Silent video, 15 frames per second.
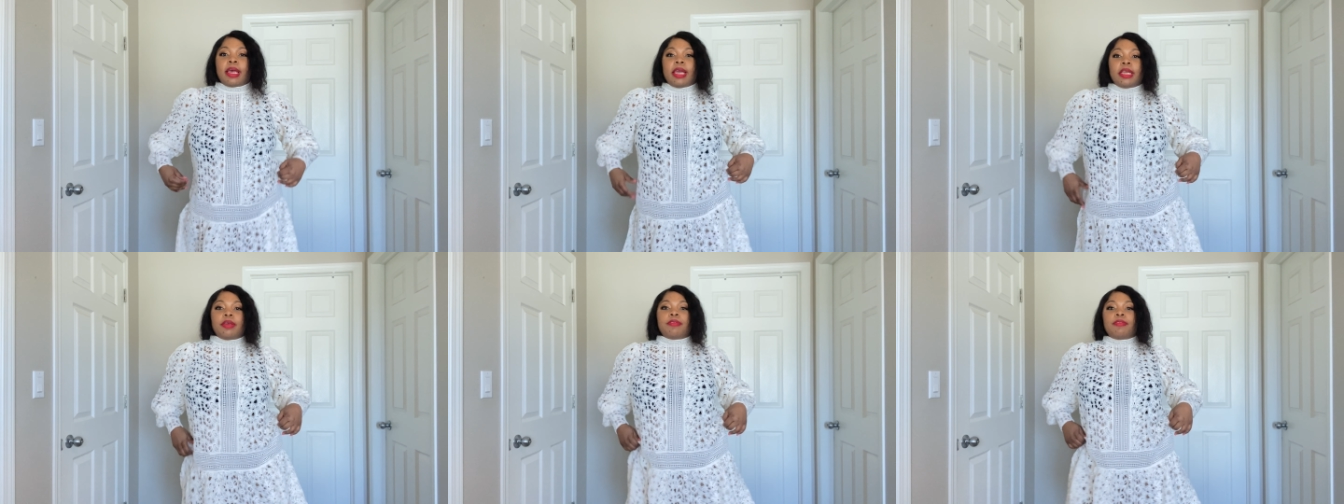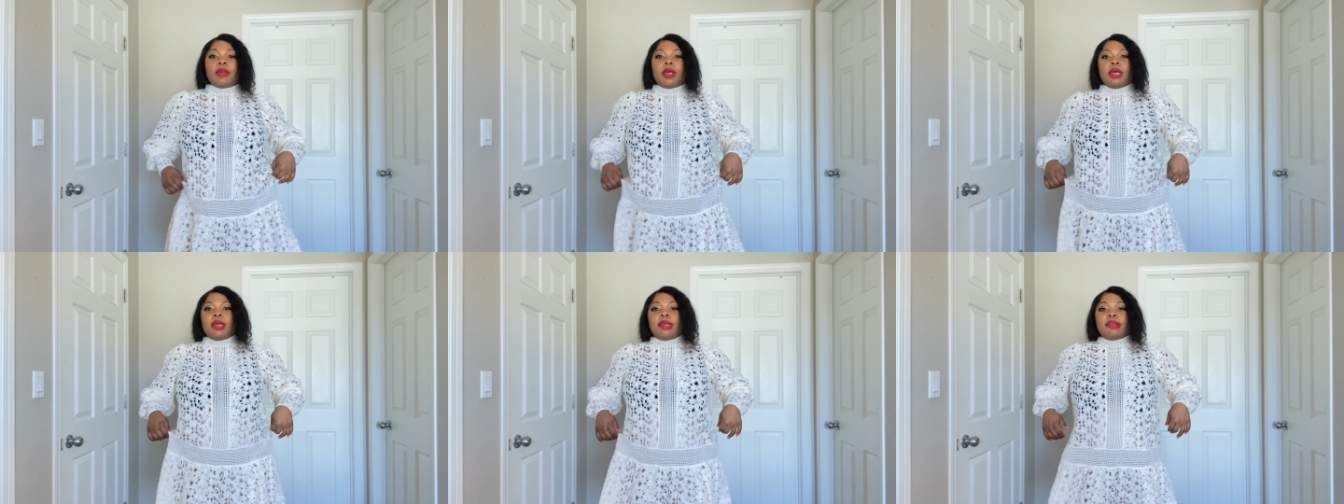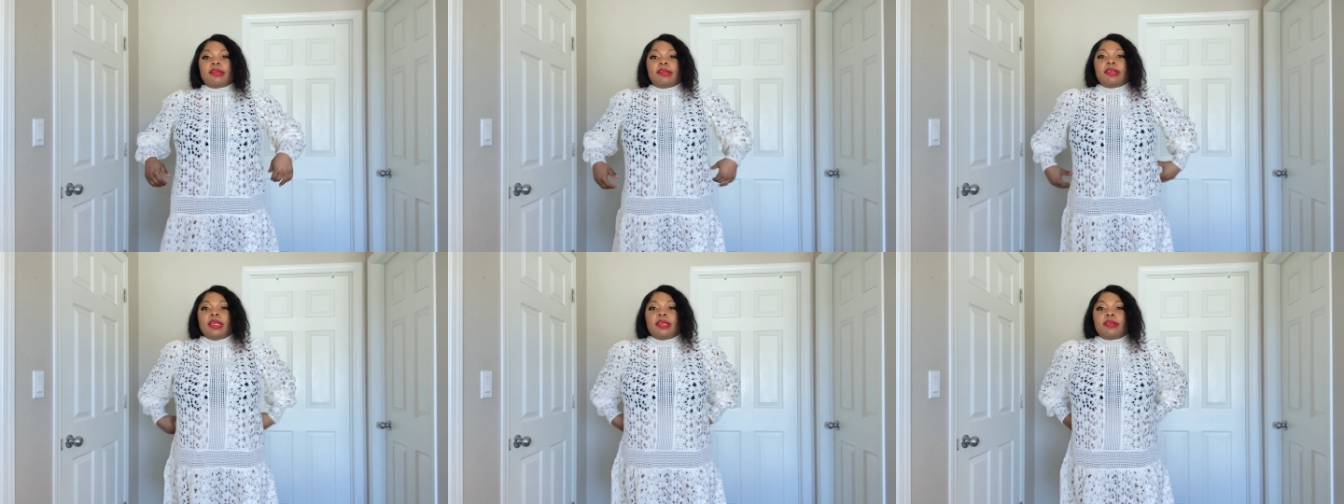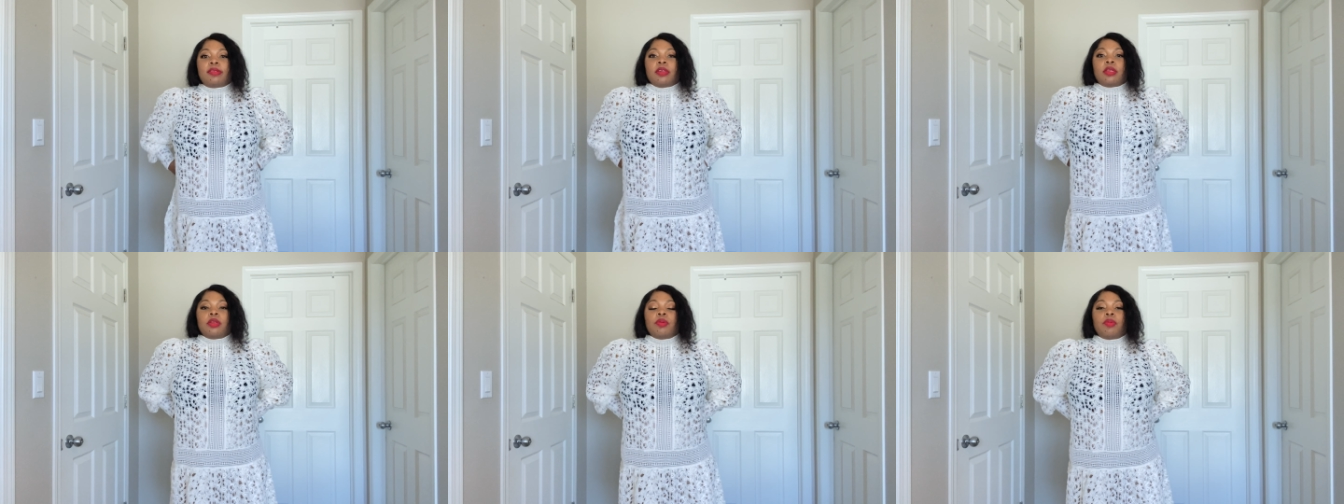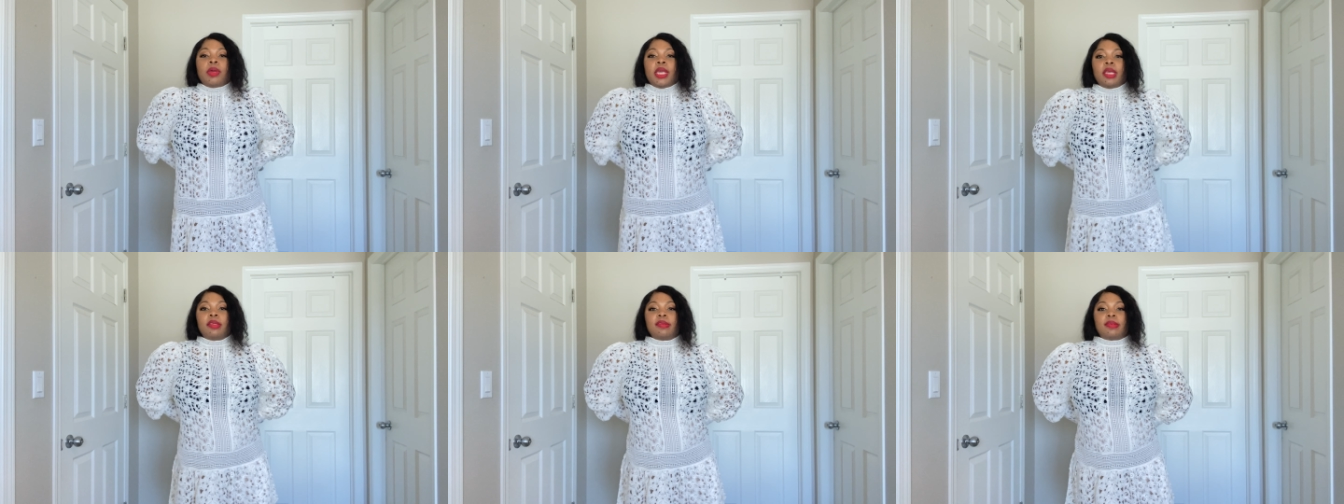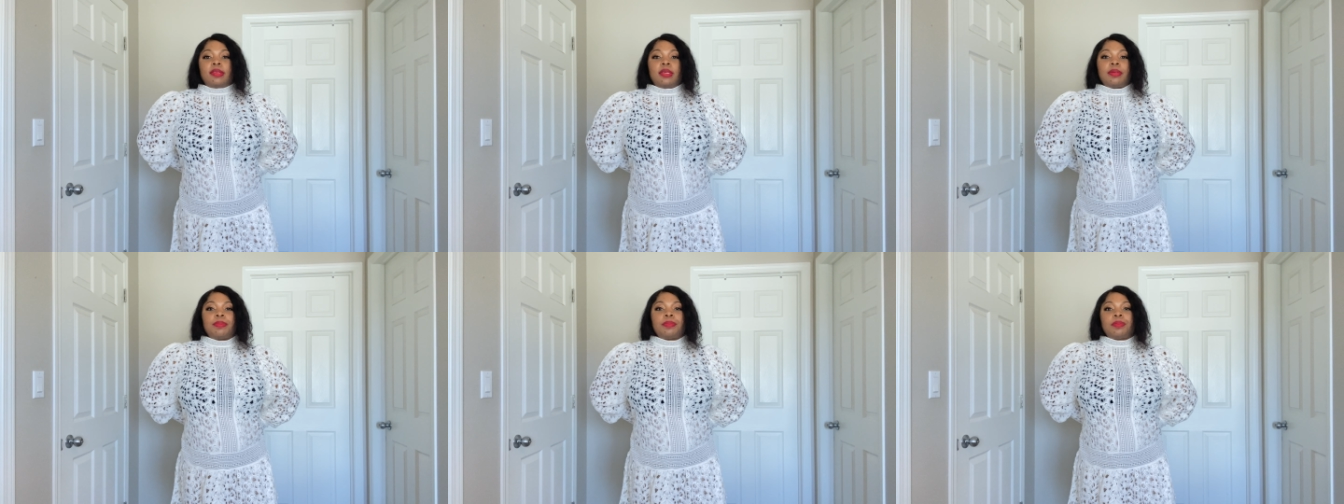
kind of sits on the waist.